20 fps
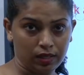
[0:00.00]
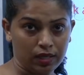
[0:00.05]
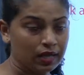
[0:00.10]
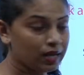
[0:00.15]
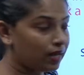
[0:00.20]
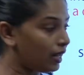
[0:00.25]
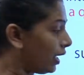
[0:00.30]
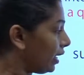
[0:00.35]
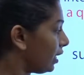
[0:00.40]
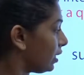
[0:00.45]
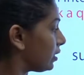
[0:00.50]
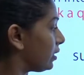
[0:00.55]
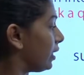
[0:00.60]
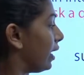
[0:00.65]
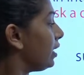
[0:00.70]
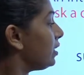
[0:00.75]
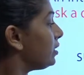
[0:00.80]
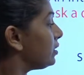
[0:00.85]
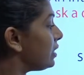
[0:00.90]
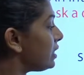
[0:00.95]
Like
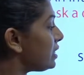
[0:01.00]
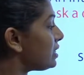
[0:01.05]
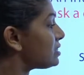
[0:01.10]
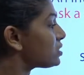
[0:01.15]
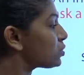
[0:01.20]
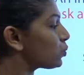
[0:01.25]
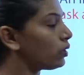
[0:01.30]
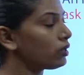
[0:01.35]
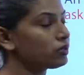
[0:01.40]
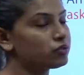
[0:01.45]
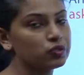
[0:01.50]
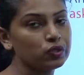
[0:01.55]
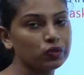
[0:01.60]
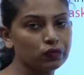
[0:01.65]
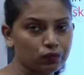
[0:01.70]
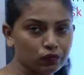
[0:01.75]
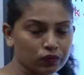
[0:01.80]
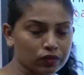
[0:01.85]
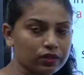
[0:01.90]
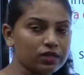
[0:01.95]
that, these
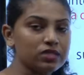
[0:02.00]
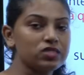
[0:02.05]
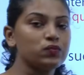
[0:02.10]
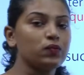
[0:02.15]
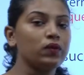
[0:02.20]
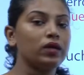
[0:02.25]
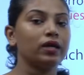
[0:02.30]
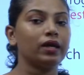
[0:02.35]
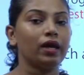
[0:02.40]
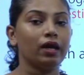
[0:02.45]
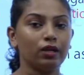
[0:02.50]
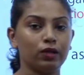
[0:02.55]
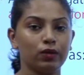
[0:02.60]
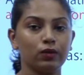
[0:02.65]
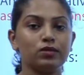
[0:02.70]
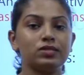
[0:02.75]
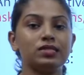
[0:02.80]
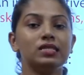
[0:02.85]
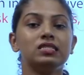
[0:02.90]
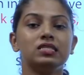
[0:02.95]
question words we can
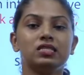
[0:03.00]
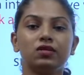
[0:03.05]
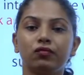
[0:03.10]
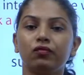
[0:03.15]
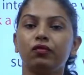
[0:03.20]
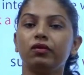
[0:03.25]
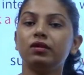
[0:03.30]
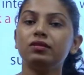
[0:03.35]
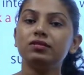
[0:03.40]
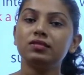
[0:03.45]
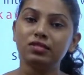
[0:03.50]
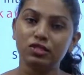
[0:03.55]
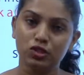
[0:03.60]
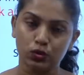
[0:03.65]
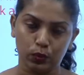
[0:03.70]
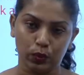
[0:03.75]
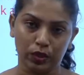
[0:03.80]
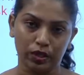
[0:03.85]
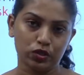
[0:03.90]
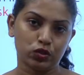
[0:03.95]
use in different
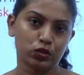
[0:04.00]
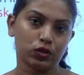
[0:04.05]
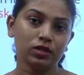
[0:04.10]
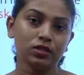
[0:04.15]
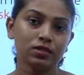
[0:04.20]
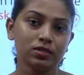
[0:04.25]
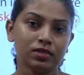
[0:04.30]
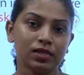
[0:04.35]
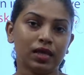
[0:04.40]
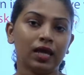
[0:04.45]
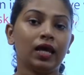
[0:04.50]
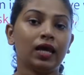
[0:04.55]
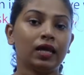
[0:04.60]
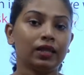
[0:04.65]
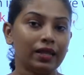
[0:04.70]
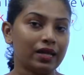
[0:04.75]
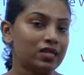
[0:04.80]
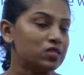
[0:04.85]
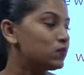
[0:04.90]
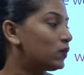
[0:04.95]
situations.
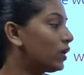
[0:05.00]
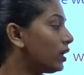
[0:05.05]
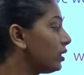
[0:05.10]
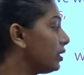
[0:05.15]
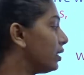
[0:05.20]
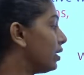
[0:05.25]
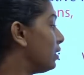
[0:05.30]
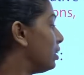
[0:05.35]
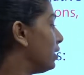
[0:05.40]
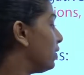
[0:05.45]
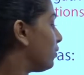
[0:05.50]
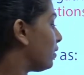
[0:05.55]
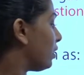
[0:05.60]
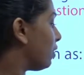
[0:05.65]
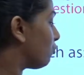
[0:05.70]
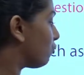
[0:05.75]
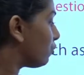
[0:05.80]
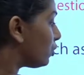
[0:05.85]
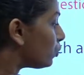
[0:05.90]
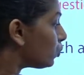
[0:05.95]
That's why here are
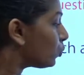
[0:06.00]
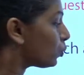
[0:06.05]
few